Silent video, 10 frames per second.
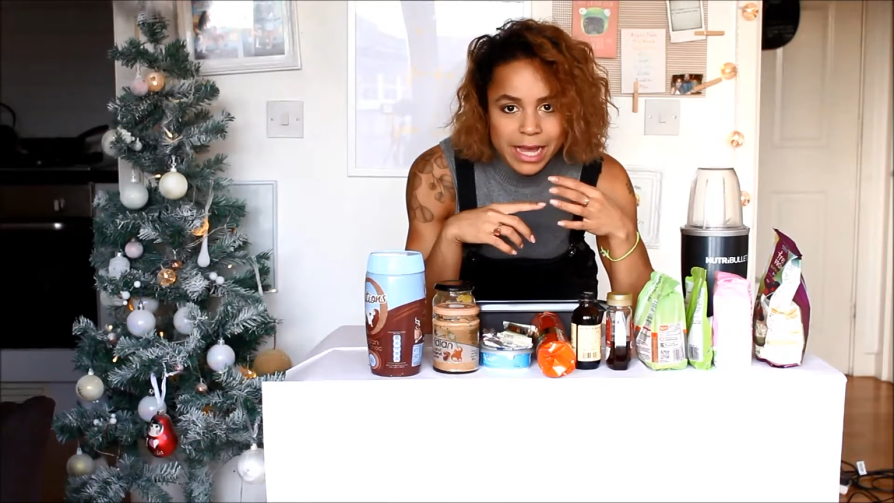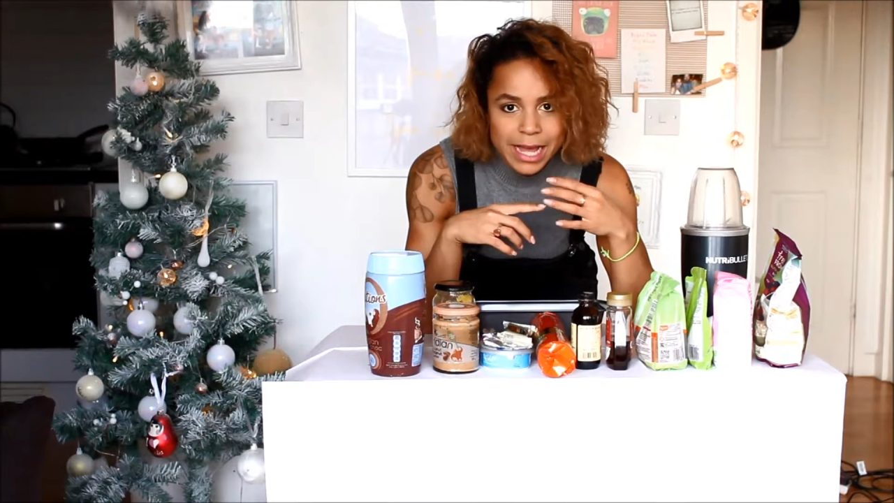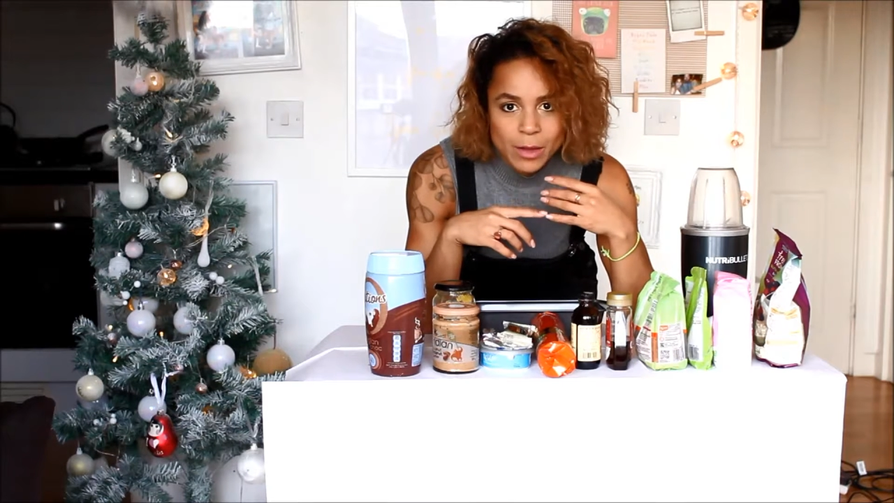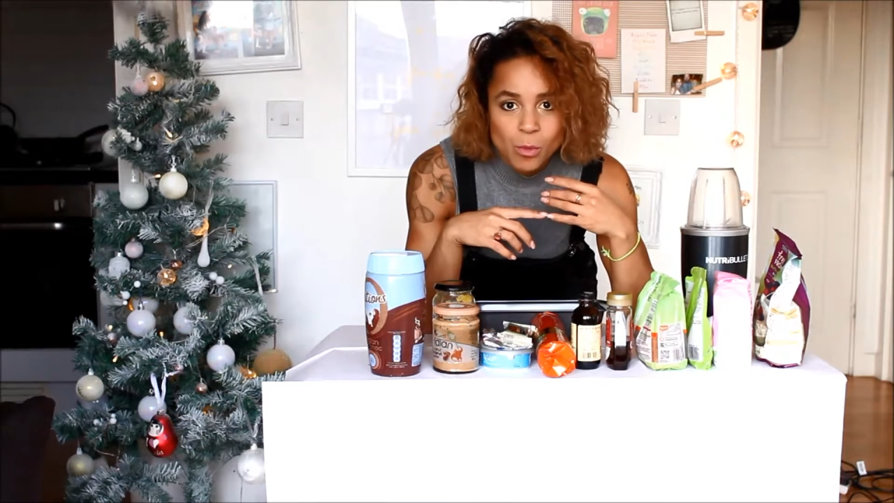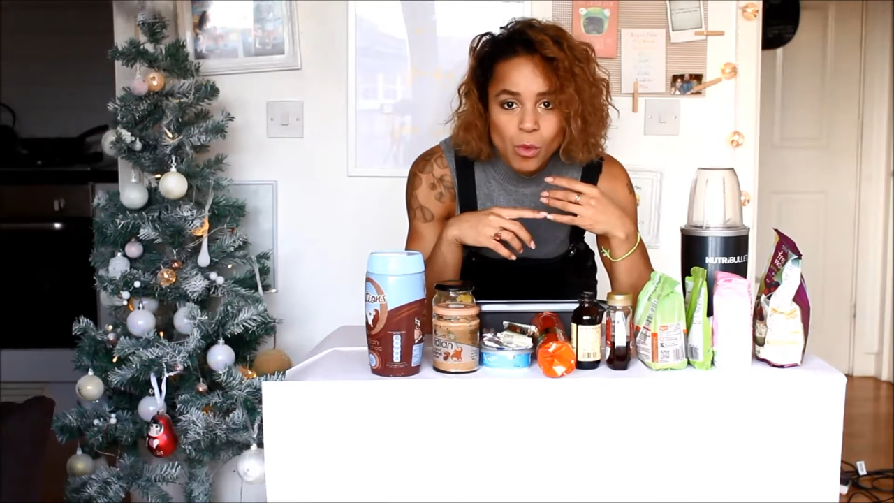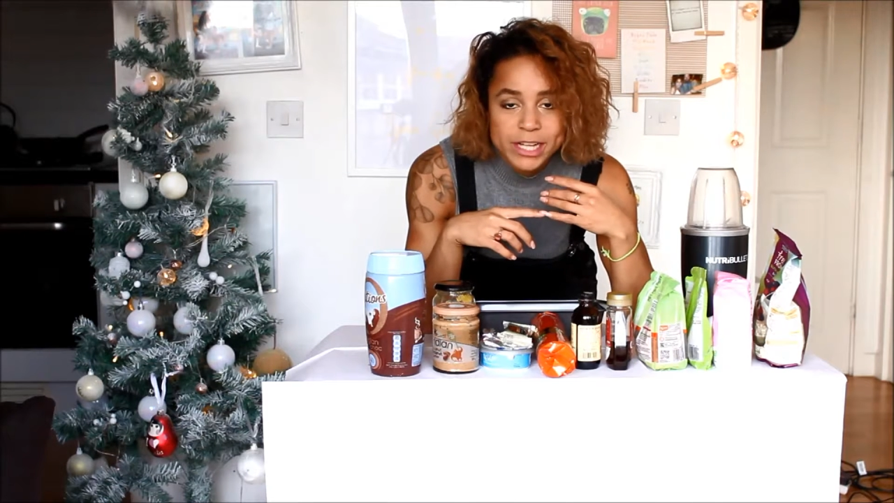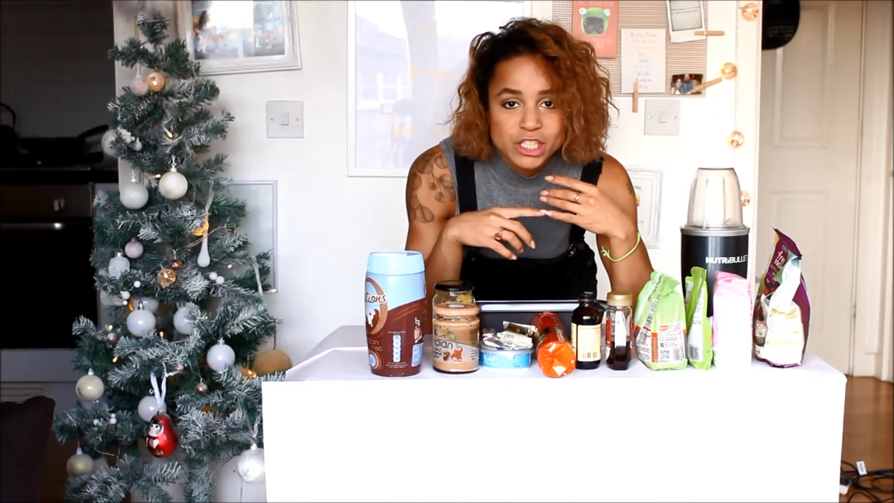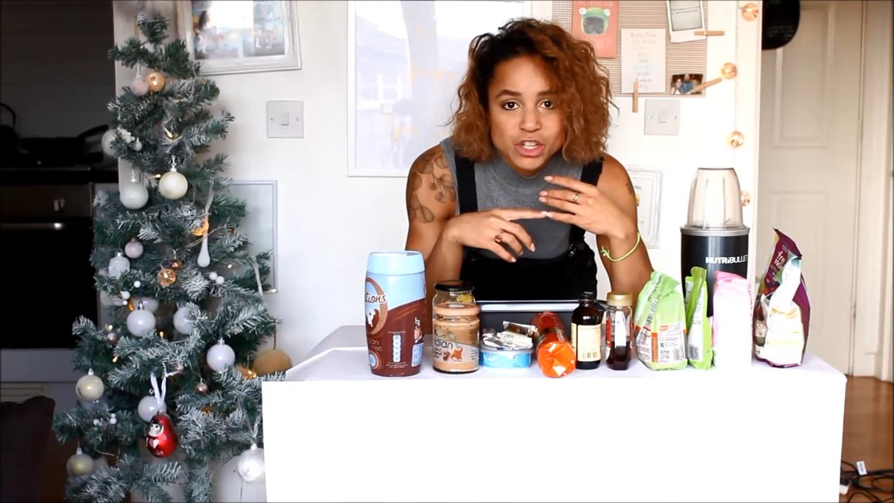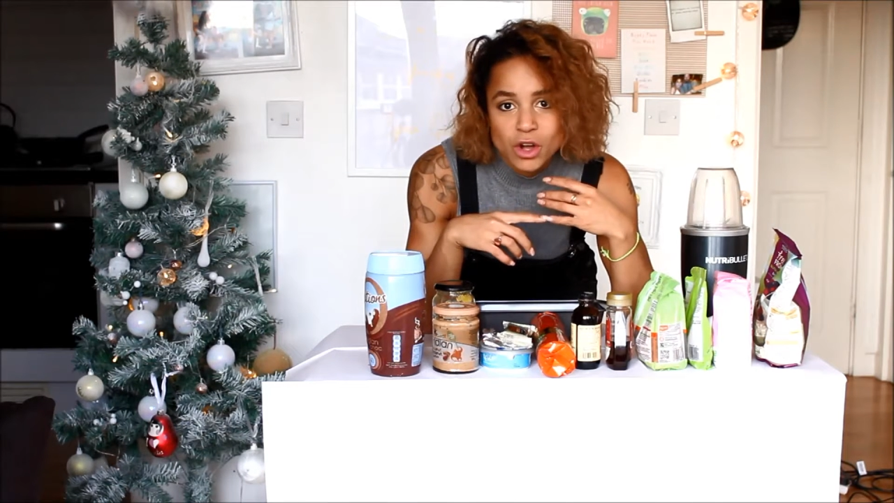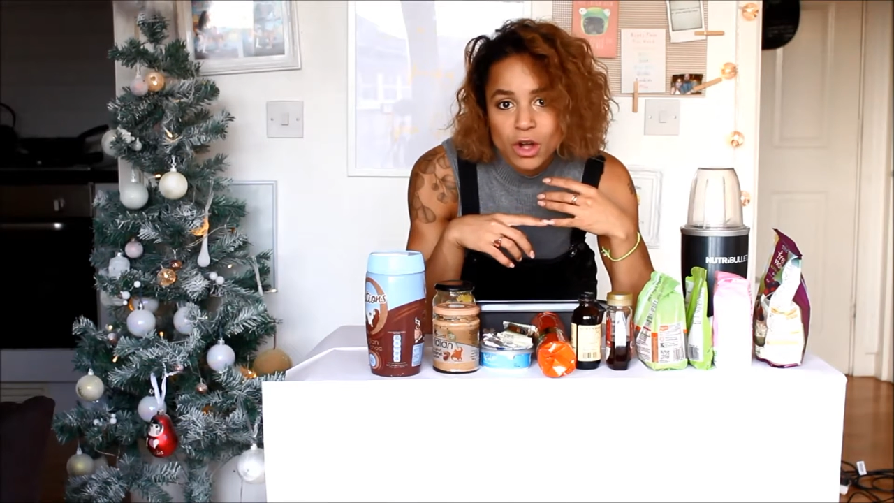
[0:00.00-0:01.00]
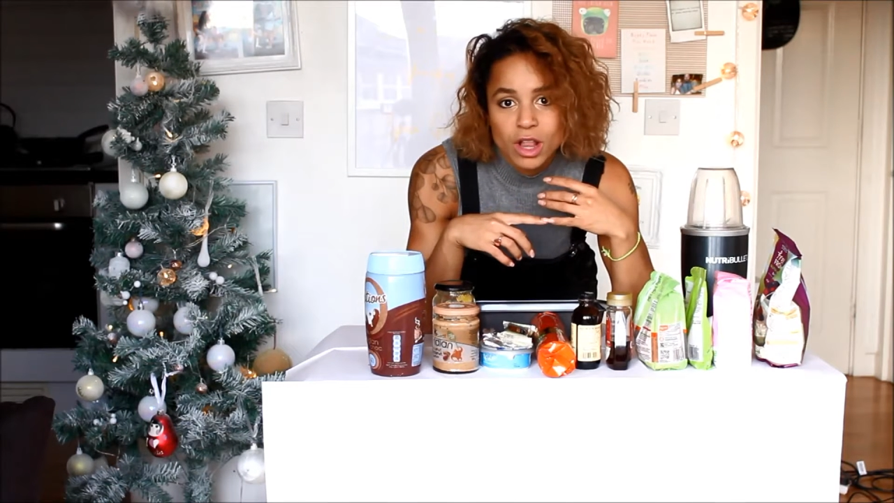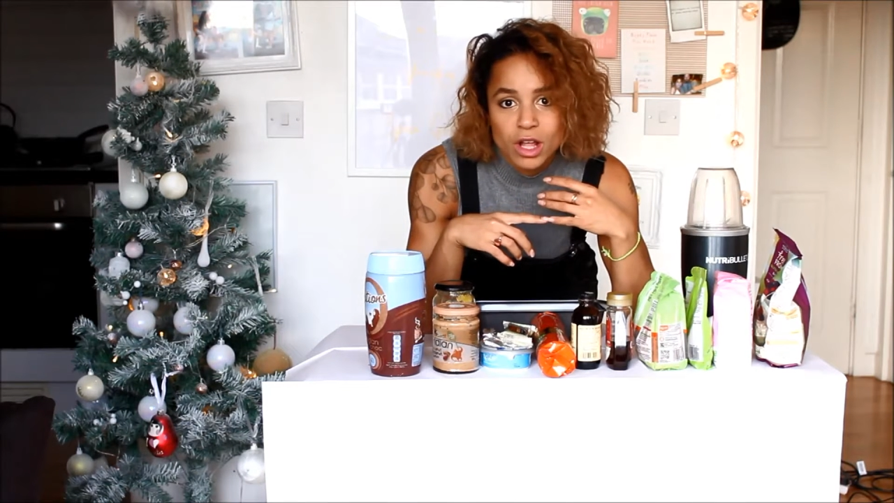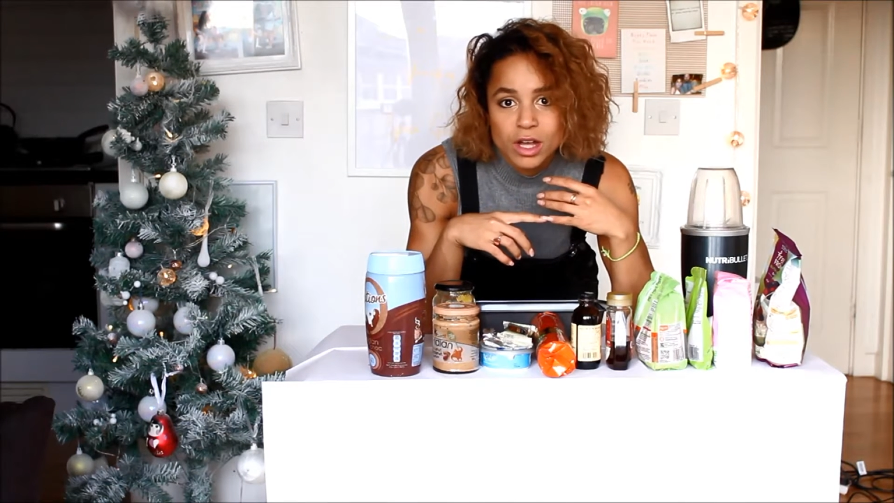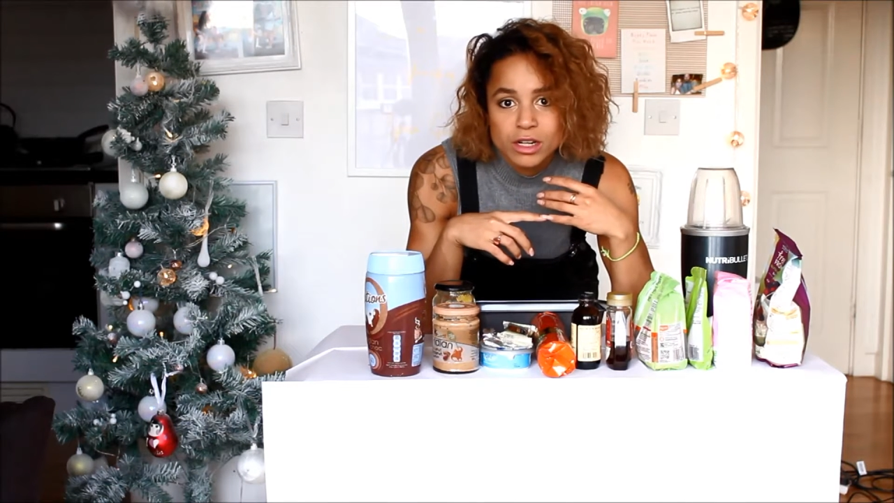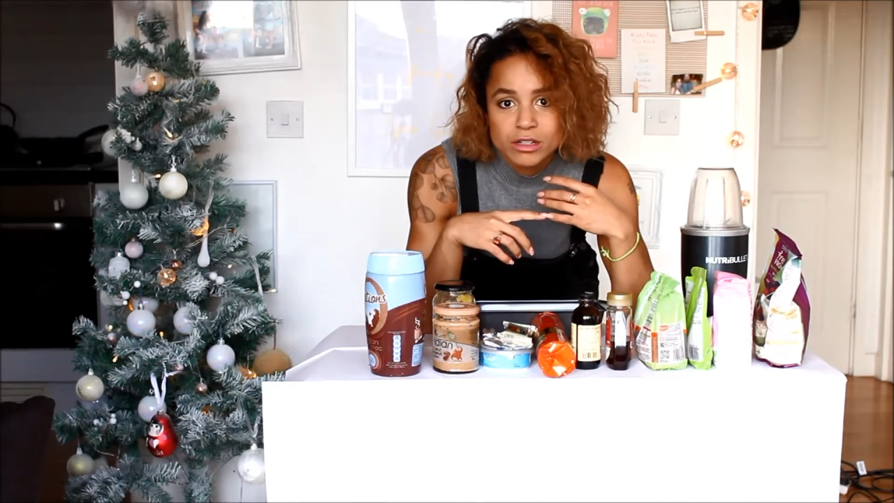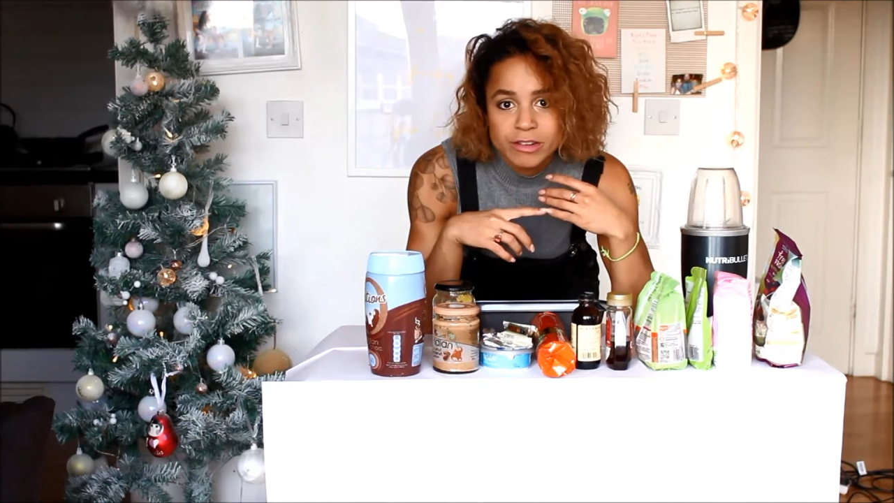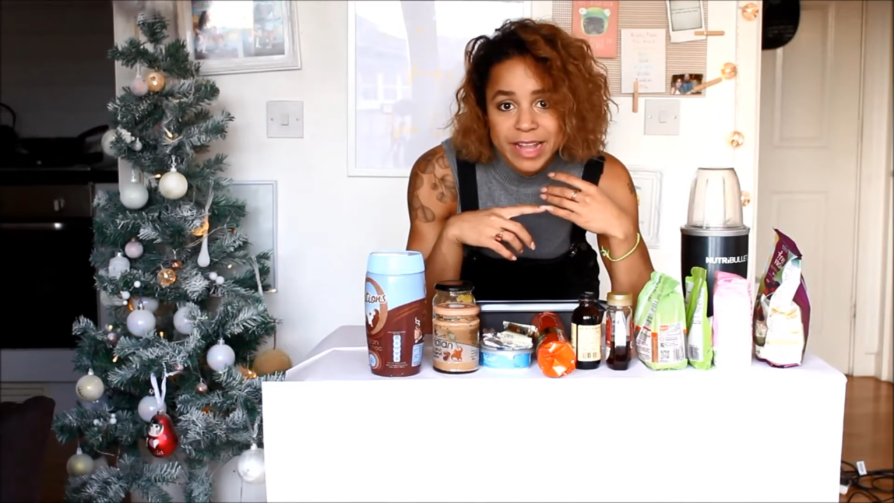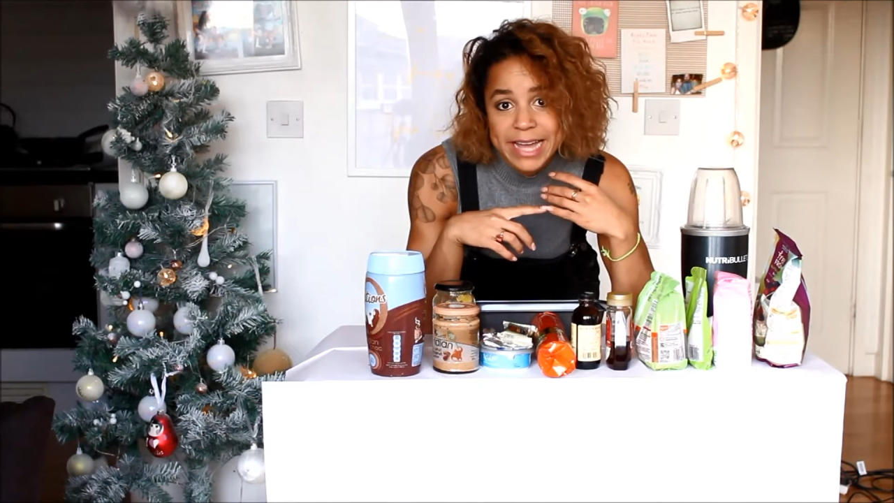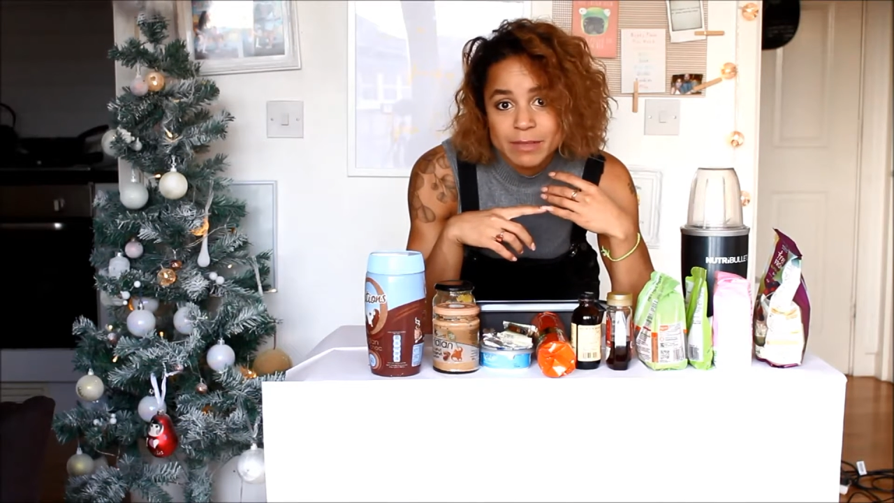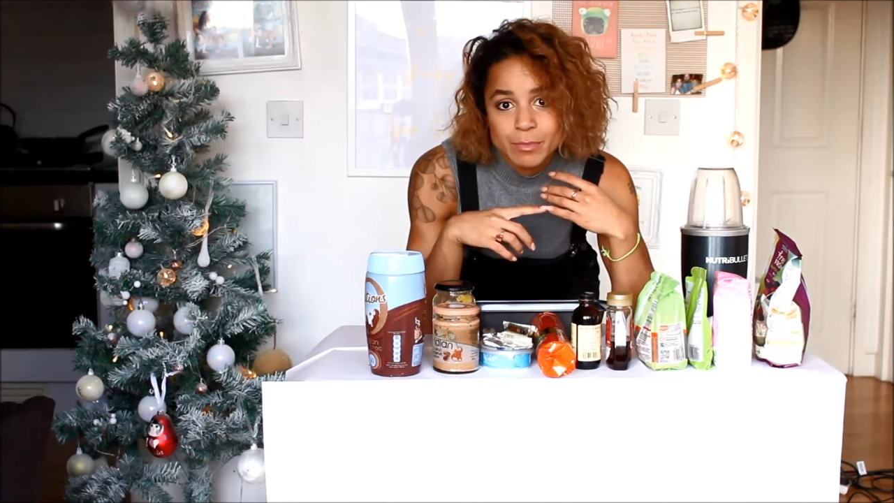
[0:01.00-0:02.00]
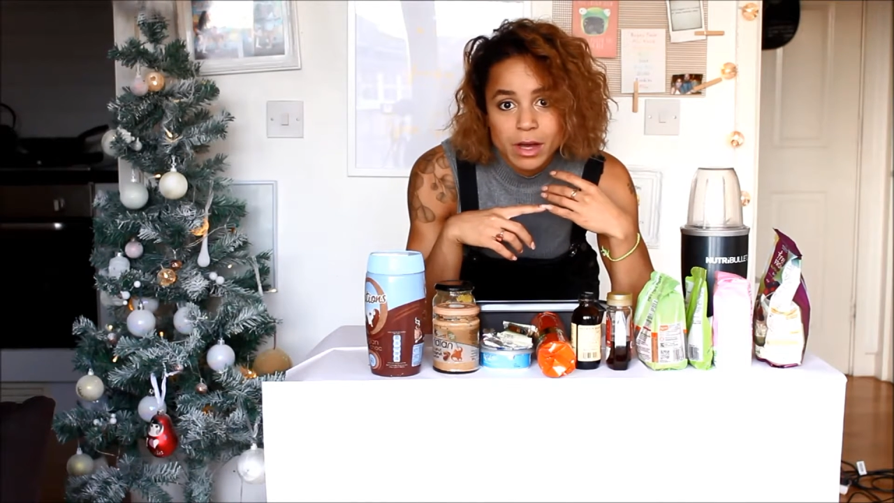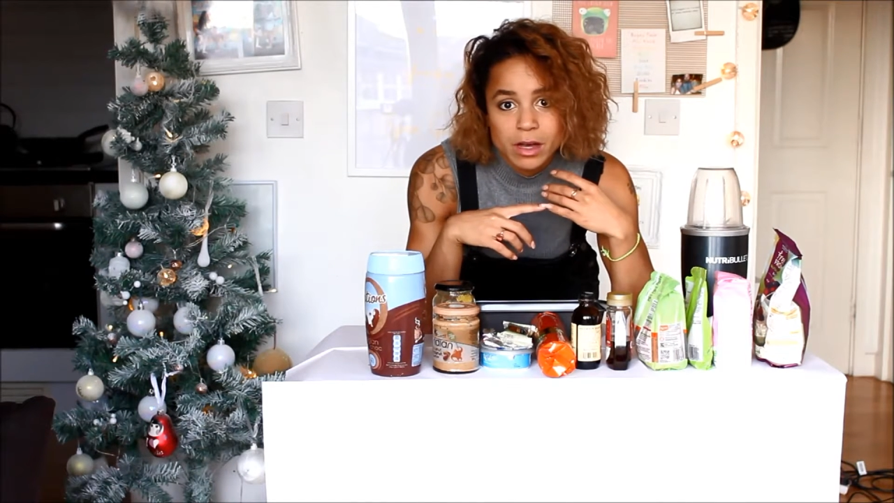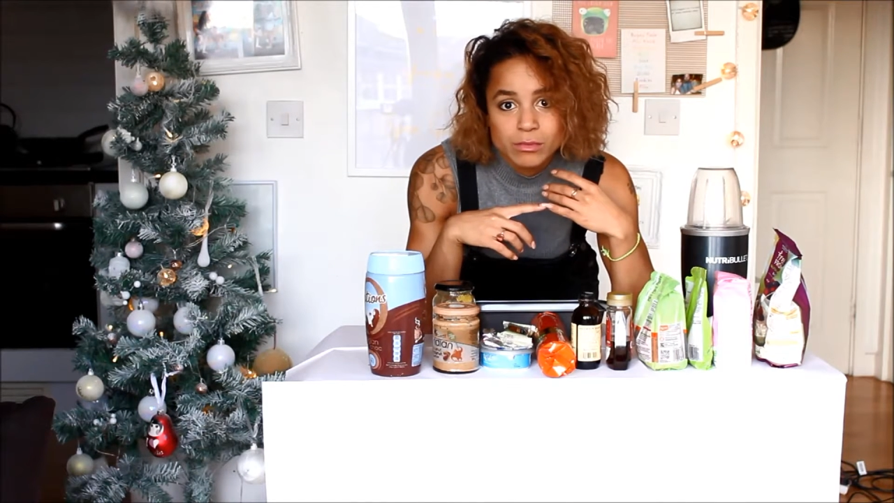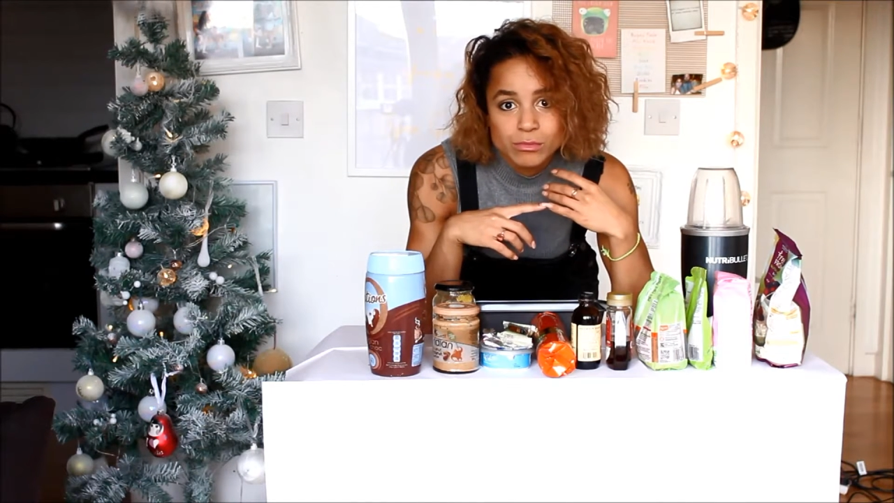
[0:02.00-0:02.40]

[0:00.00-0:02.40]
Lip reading: and a white chocolate grenade bar,